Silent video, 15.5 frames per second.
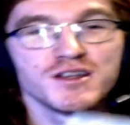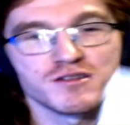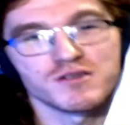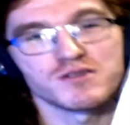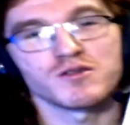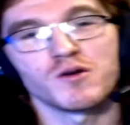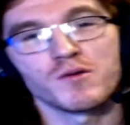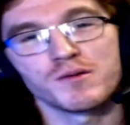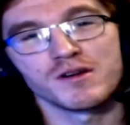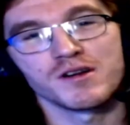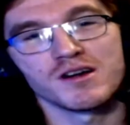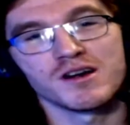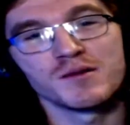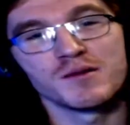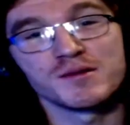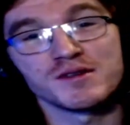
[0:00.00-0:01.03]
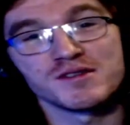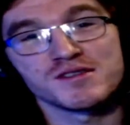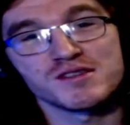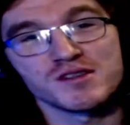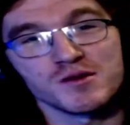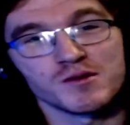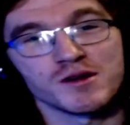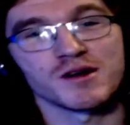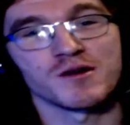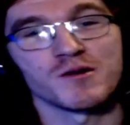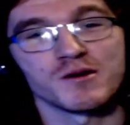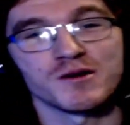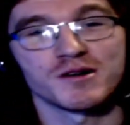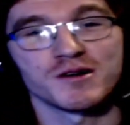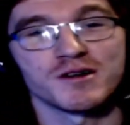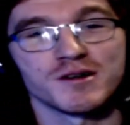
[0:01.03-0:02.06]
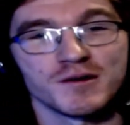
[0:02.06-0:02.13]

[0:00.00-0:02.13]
So let's open it up and see what I ordered.